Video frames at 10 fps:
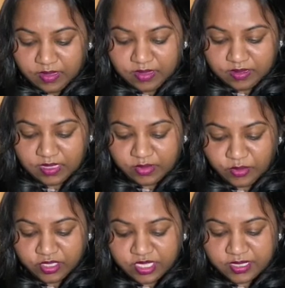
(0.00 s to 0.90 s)
And then
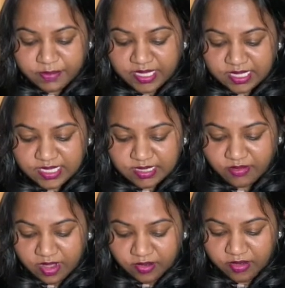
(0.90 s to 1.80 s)
we'll just mix this
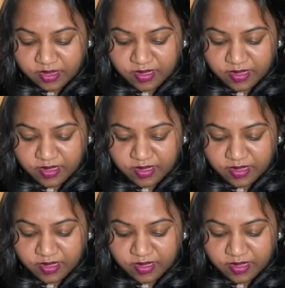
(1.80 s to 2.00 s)
around.